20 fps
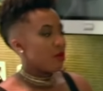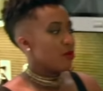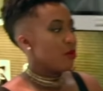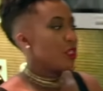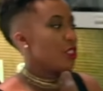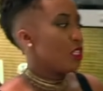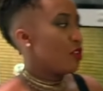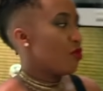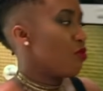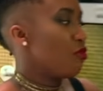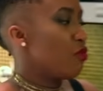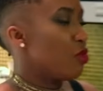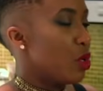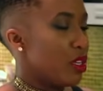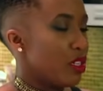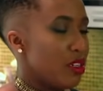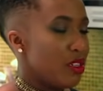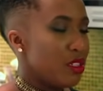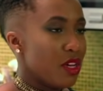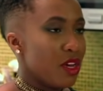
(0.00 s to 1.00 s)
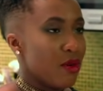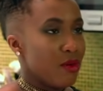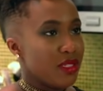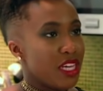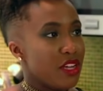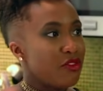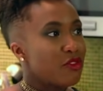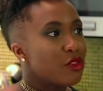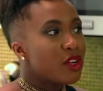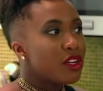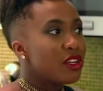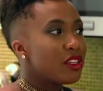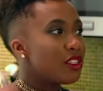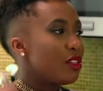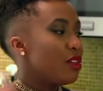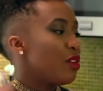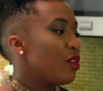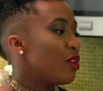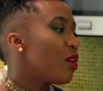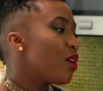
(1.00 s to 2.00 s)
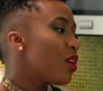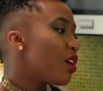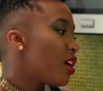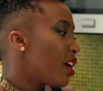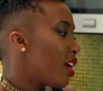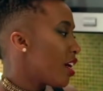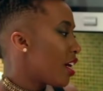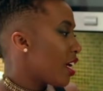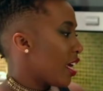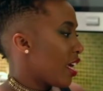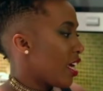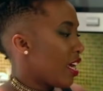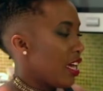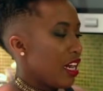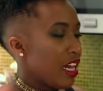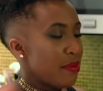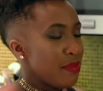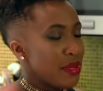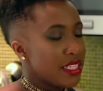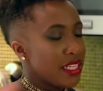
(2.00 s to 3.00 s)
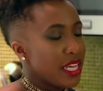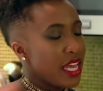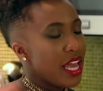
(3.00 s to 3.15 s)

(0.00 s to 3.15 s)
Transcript: I'm originally from Florida, so I was like, Florida to New York, and I'm into